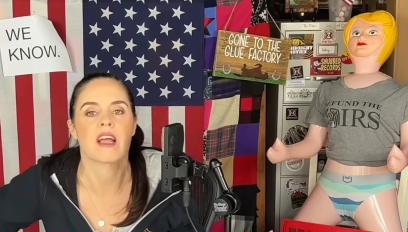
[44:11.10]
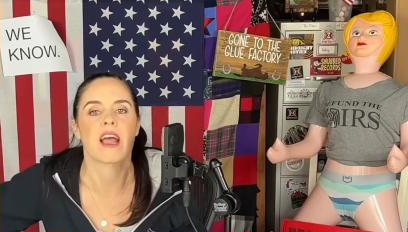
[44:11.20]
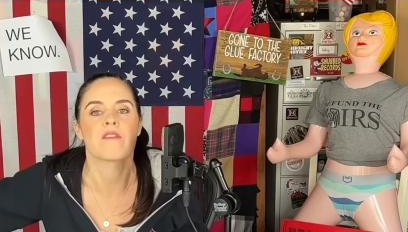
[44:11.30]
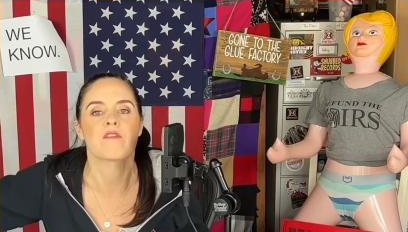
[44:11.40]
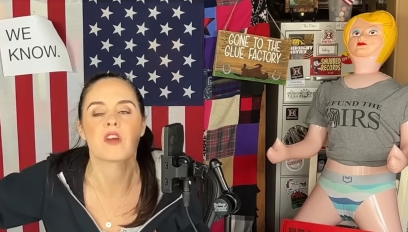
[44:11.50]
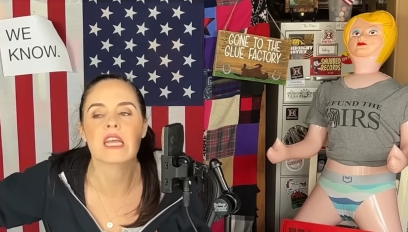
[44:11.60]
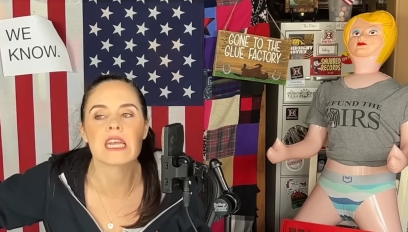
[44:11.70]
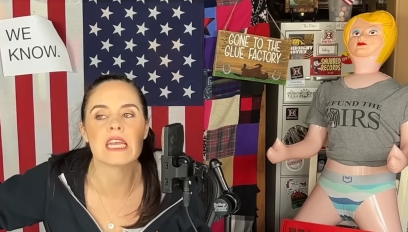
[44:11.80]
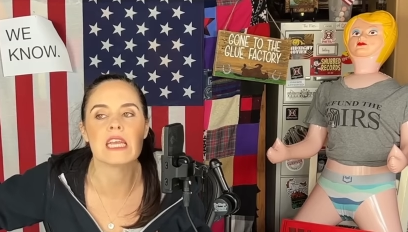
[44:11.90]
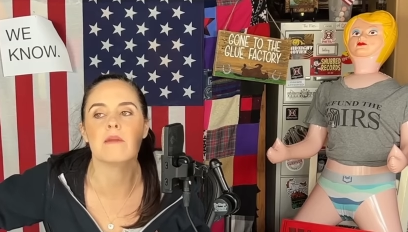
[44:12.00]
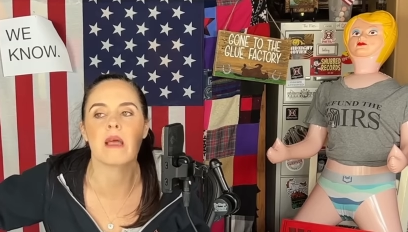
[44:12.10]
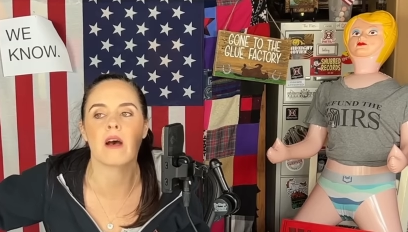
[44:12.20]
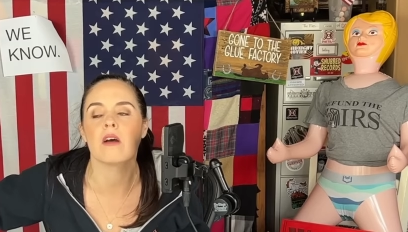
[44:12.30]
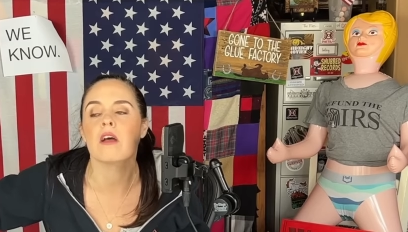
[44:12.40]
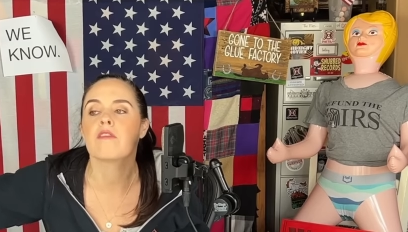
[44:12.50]
Speaker 1: I got a freaking
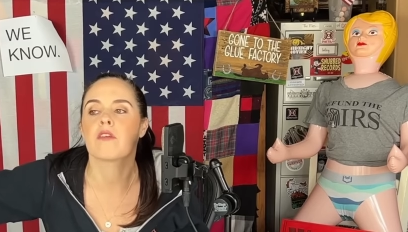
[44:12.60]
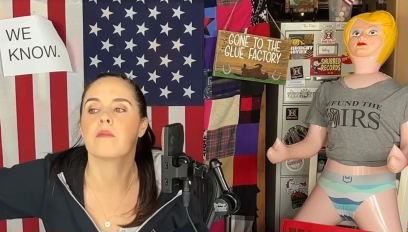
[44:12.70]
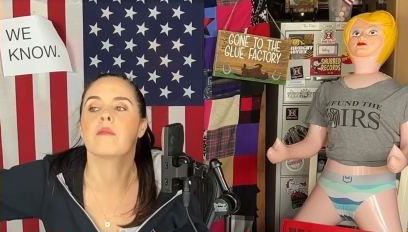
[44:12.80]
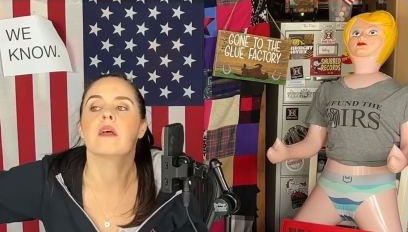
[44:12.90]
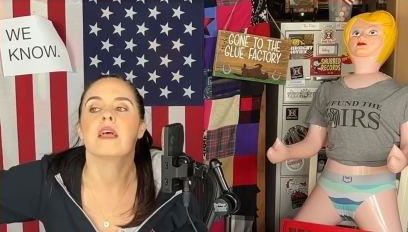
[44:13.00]
email from